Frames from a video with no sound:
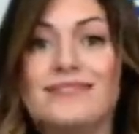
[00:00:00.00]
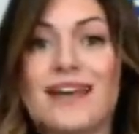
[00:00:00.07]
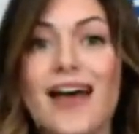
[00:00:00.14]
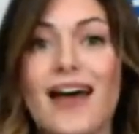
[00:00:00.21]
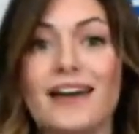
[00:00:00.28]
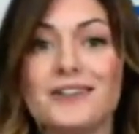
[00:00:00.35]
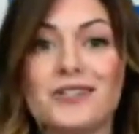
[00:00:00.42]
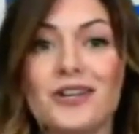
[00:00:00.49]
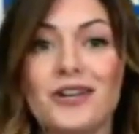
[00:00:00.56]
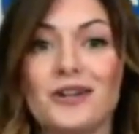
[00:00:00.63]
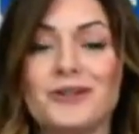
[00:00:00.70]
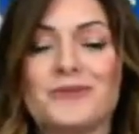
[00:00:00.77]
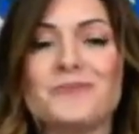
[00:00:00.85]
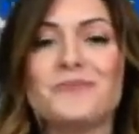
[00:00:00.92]
to head to
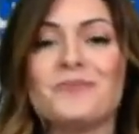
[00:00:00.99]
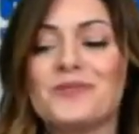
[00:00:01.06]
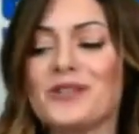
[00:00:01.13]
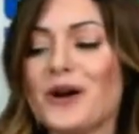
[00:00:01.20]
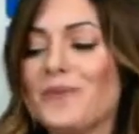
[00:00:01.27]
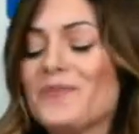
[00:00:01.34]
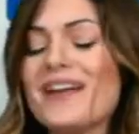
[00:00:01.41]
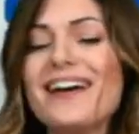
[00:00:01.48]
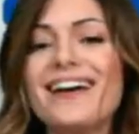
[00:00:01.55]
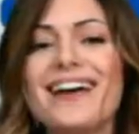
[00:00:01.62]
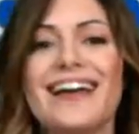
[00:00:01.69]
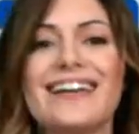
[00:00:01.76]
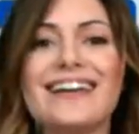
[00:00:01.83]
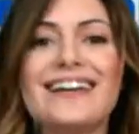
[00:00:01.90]
you. So
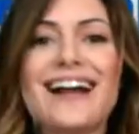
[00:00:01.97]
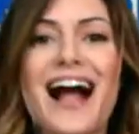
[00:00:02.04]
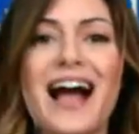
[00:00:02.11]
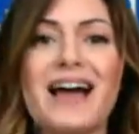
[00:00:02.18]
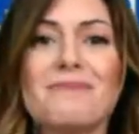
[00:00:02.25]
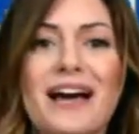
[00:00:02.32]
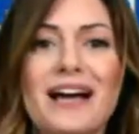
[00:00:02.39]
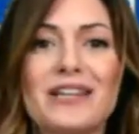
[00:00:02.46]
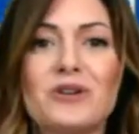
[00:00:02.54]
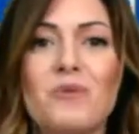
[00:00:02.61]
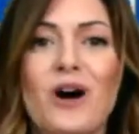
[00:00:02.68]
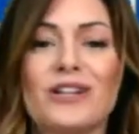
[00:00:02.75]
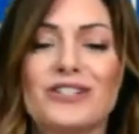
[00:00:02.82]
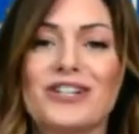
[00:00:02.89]
again, I'm
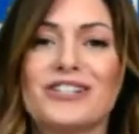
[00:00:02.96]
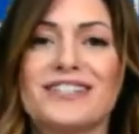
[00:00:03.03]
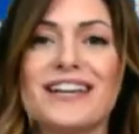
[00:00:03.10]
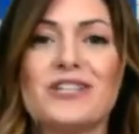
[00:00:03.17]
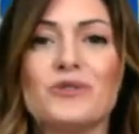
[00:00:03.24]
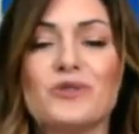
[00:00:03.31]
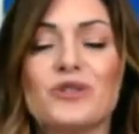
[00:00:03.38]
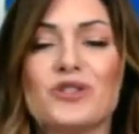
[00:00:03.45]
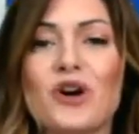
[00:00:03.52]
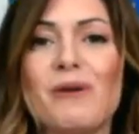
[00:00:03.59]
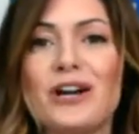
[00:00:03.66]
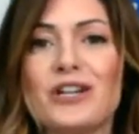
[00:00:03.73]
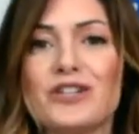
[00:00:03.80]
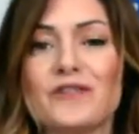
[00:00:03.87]
Kelly Walters. Thank you
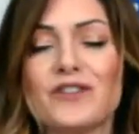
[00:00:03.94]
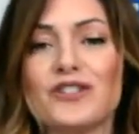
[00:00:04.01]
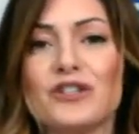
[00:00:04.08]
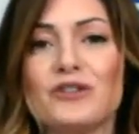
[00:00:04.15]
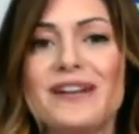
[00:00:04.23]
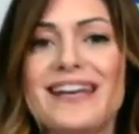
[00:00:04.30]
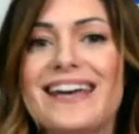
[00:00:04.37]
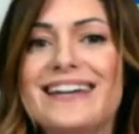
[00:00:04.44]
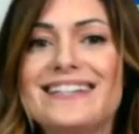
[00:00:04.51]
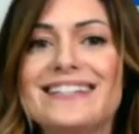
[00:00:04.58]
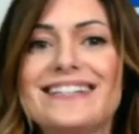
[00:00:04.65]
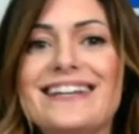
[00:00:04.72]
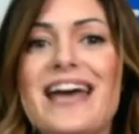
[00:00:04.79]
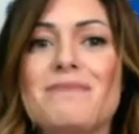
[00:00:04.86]
so much for tuning
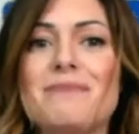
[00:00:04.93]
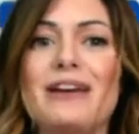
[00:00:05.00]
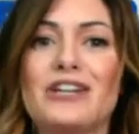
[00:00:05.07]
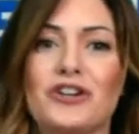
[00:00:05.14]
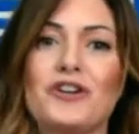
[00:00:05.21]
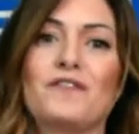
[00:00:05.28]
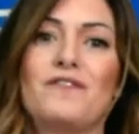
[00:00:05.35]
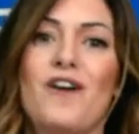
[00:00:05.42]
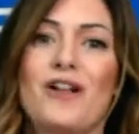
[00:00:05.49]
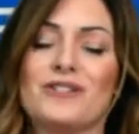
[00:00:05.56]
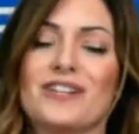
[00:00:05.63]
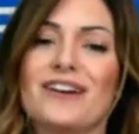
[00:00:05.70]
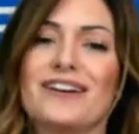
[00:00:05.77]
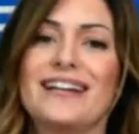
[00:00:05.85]
in today. Make sure you
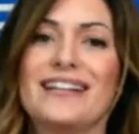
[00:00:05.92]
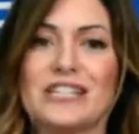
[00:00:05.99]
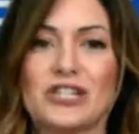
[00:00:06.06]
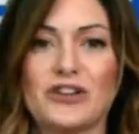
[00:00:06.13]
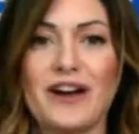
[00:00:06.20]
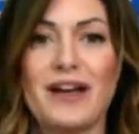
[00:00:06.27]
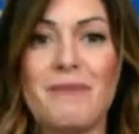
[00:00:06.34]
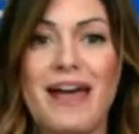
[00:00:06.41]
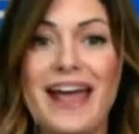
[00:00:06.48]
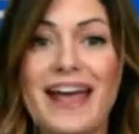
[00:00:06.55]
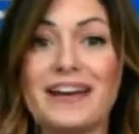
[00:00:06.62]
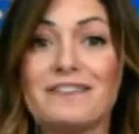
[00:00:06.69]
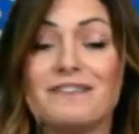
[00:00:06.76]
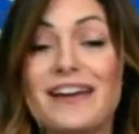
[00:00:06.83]
follow us on Instagram
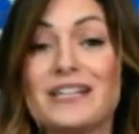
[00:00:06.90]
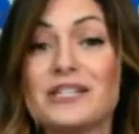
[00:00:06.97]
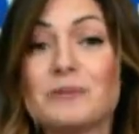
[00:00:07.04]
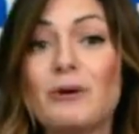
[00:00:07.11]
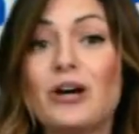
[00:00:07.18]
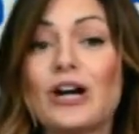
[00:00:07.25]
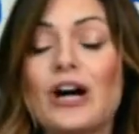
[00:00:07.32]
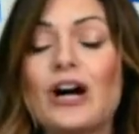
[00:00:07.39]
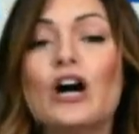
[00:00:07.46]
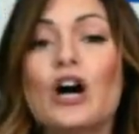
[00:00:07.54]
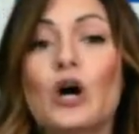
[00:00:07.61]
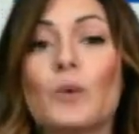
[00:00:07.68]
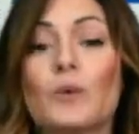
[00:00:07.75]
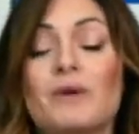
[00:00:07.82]
and Facebook.
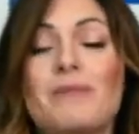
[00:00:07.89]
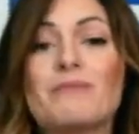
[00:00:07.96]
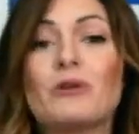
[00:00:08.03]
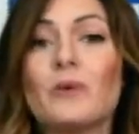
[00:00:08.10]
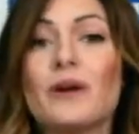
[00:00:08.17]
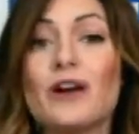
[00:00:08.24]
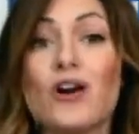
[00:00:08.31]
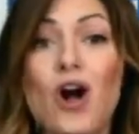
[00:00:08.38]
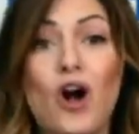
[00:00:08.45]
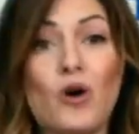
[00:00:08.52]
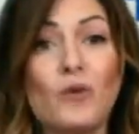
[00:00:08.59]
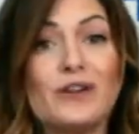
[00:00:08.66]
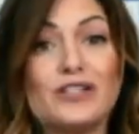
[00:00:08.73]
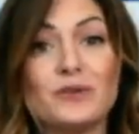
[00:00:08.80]
Remember, we are
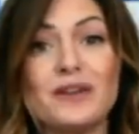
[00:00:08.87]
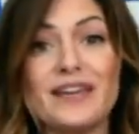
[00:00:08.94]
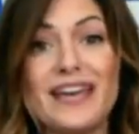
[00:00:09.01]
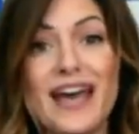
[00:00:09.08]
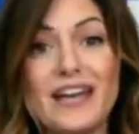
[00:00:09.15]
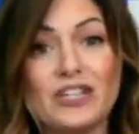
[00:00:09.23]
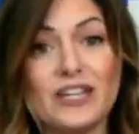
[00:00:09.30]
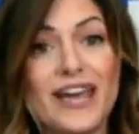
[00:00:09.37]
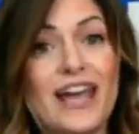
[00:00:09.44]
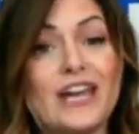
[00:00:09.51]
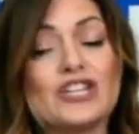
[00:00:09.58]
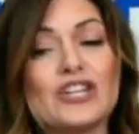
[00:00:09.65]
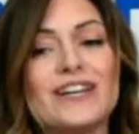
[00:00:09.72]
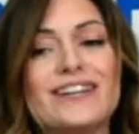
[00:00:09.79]
always doing
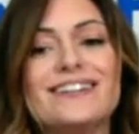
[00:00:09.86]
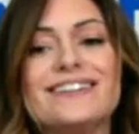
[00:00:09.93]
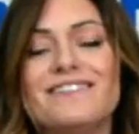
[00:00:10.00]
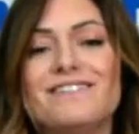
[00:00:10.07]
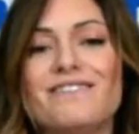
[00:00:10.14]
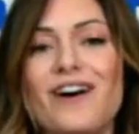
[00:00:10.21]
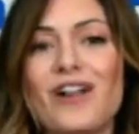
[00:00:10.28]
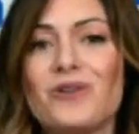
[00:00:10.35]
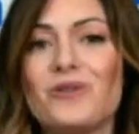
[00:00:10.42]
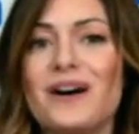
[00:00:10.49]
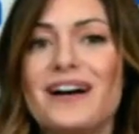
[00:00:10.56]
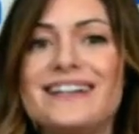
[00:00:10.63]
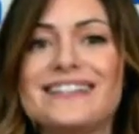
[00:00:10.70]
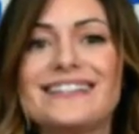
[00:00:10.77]
education.
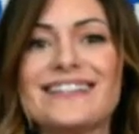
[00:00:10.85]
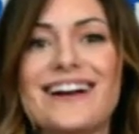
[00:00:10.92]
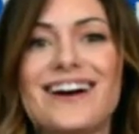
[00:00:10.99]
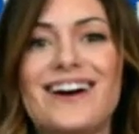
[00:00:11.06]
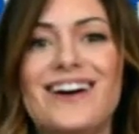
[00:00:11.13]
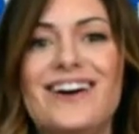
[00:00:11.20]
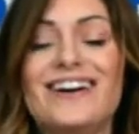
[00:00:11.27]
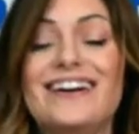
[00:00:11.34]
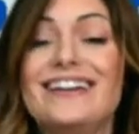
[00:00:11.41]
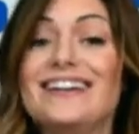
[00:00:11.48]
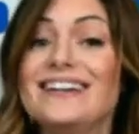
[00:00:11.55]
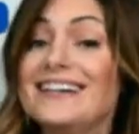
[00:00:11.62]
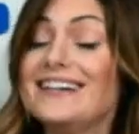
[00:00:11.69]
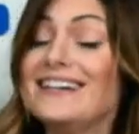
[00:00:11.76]
Follow us on